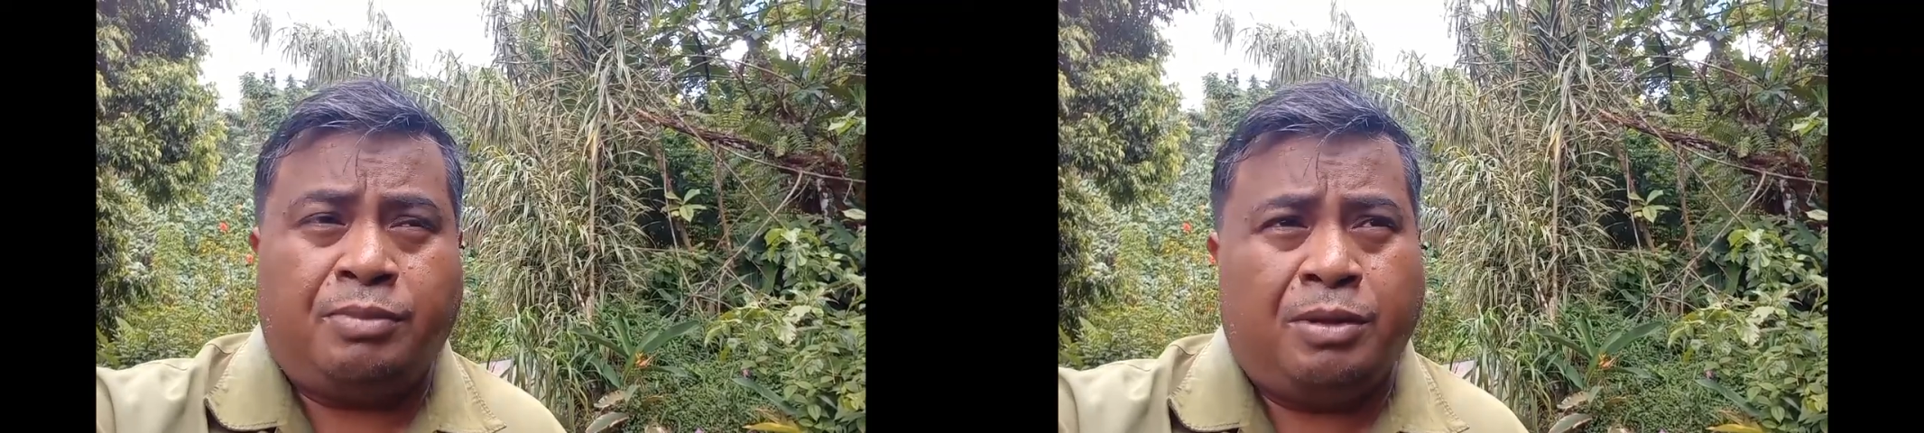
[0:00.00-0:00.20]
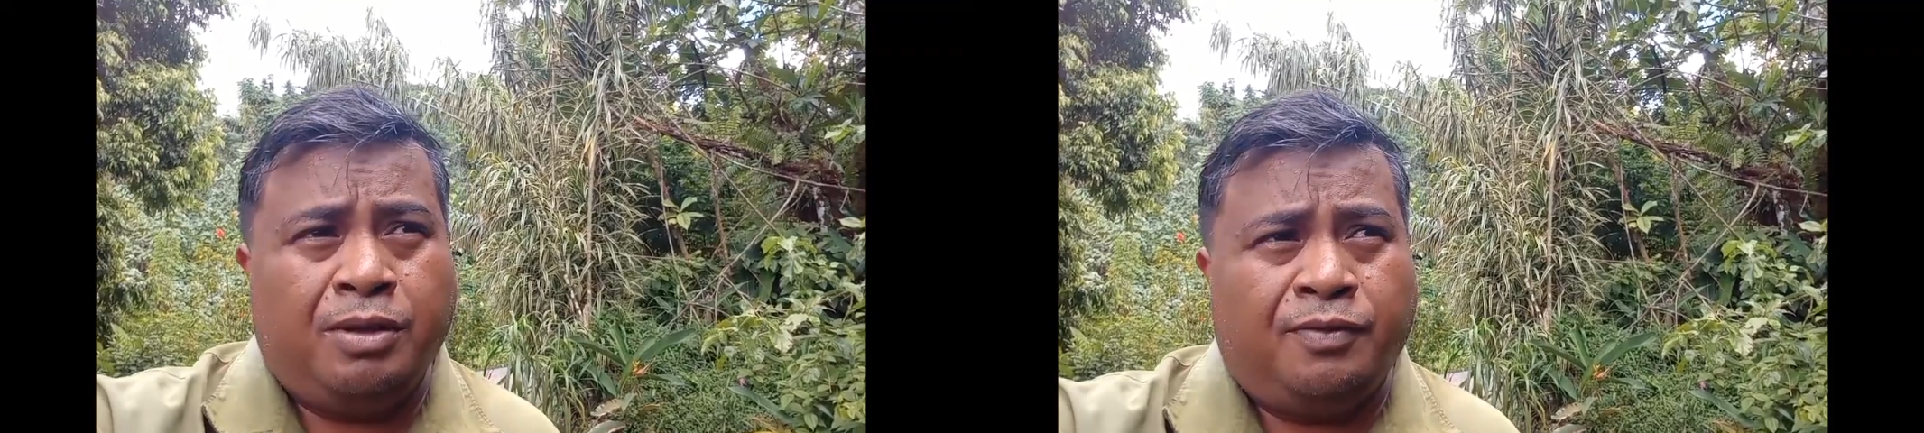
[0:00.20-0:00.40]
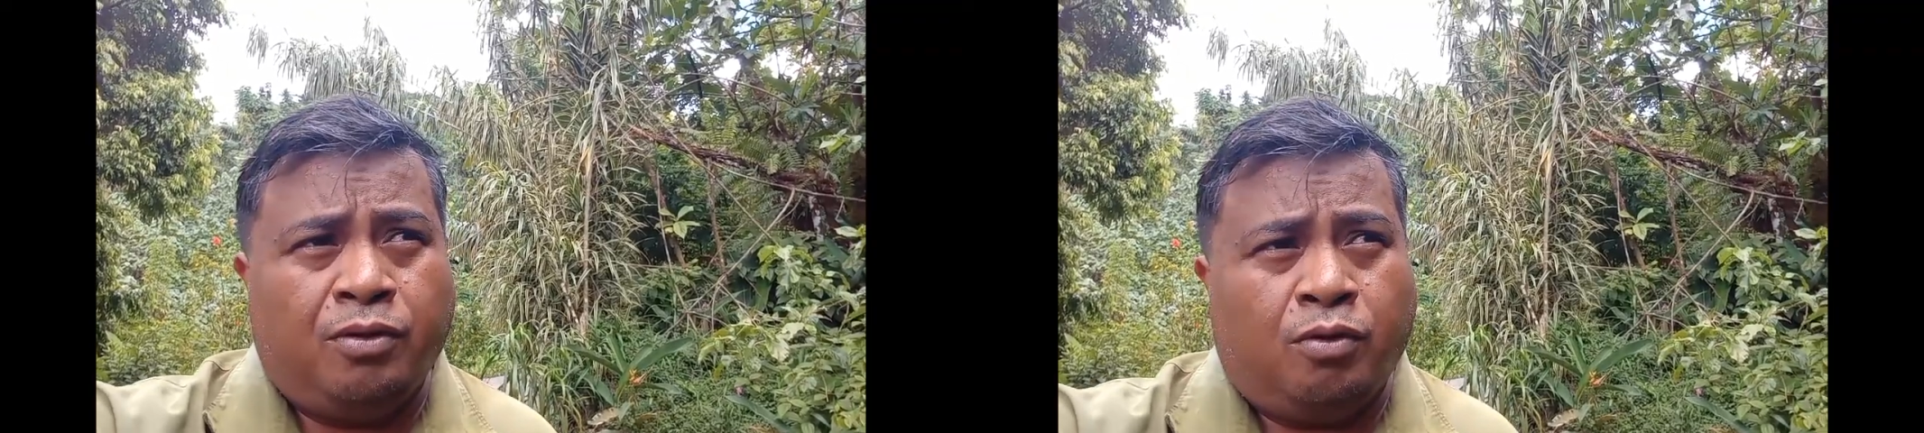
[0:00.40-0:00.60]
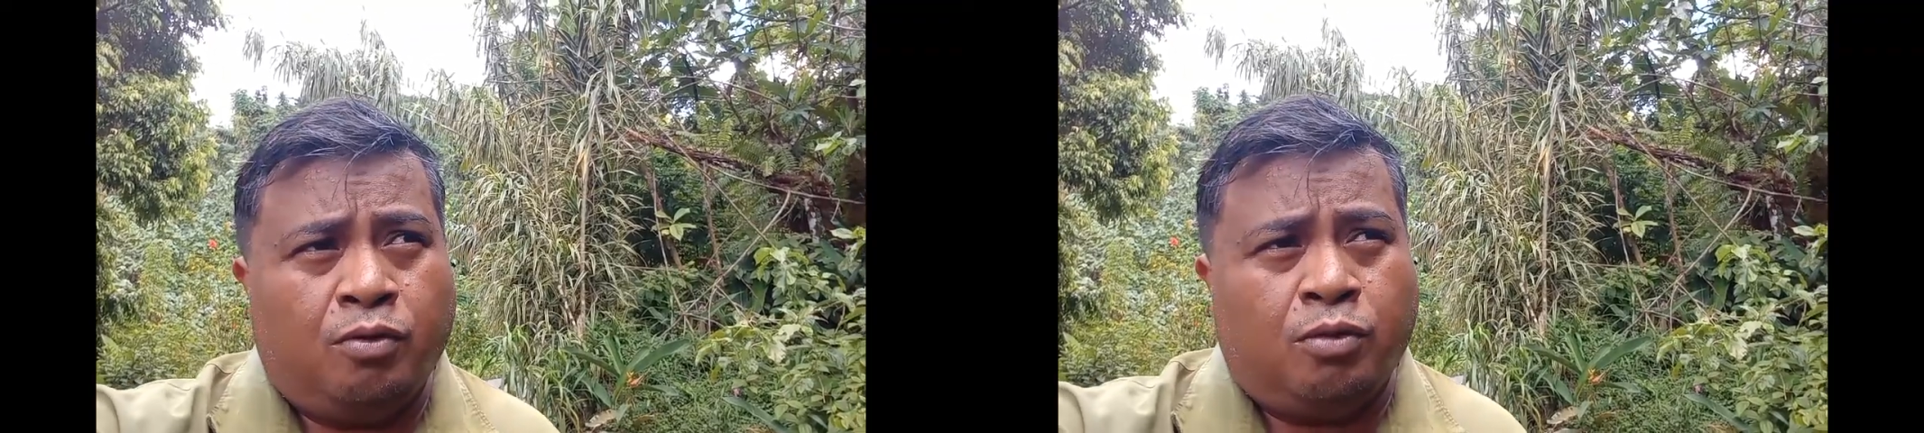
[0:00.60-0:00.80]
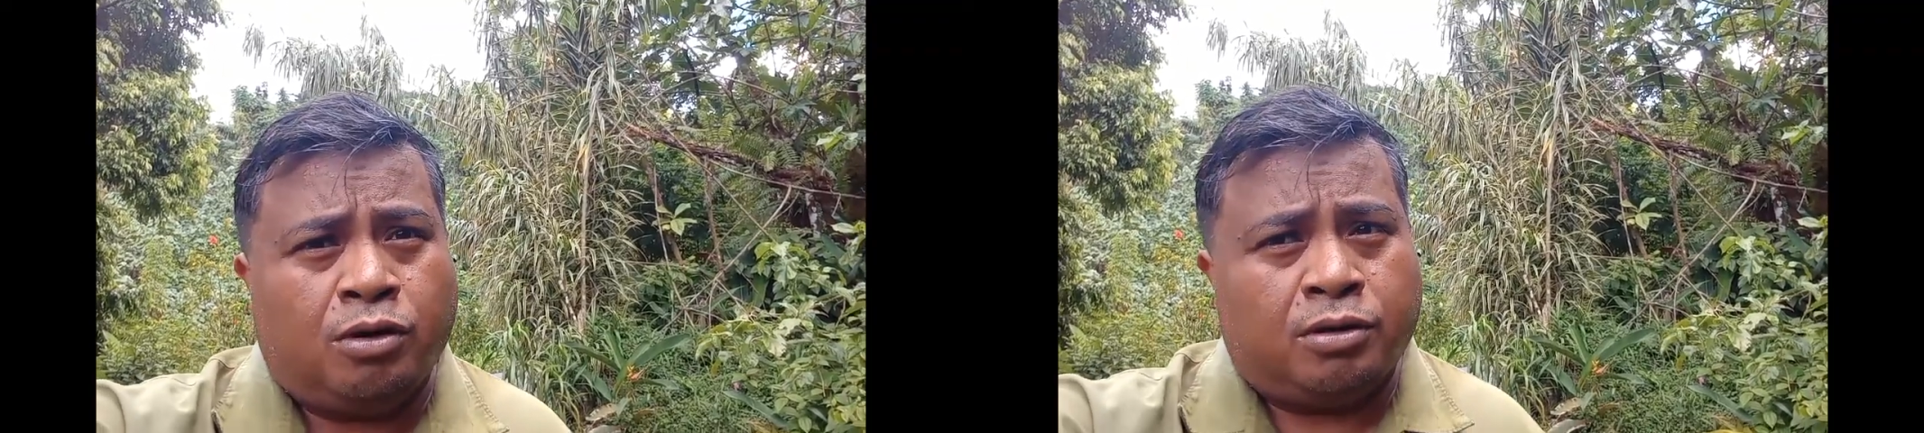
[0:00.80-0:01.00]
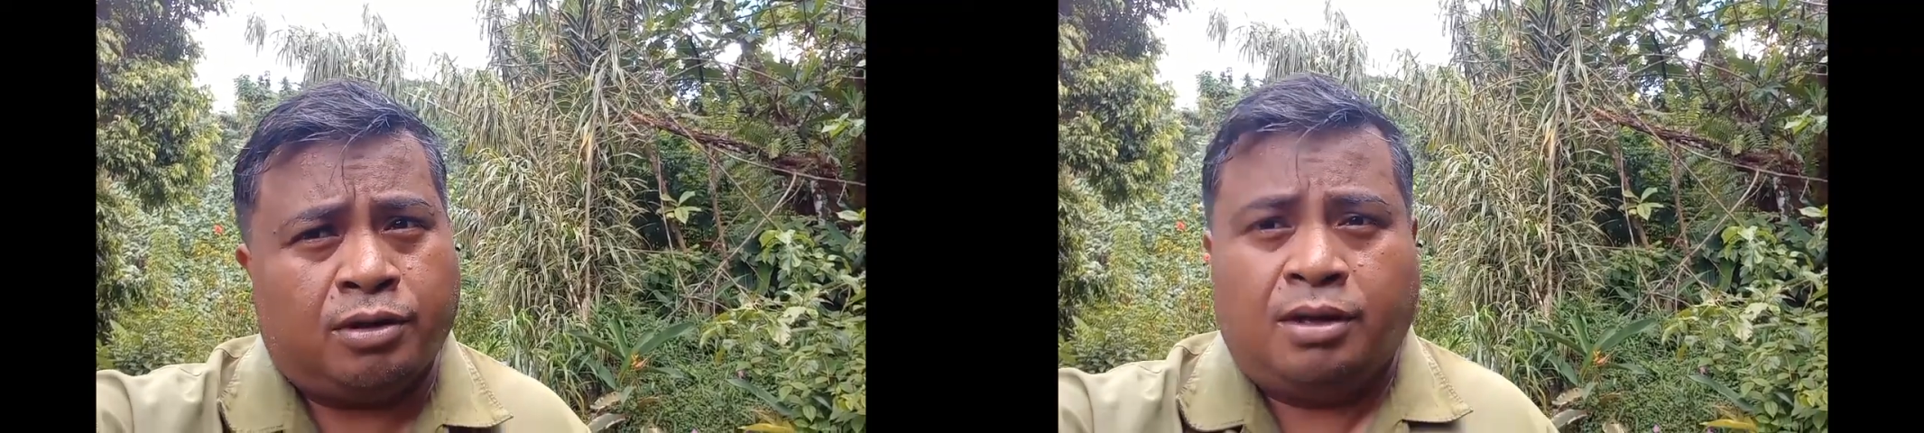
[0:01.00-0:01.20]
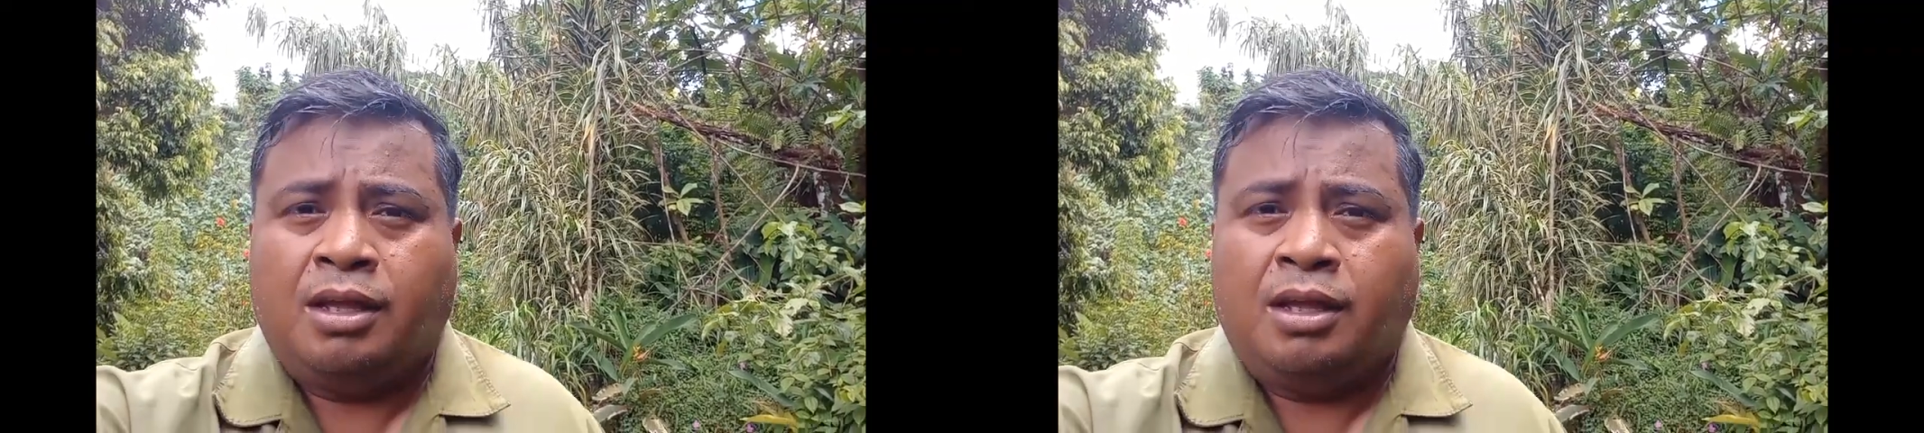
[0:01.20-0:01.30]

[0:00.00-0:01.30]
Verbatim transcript: maybe even the whole world.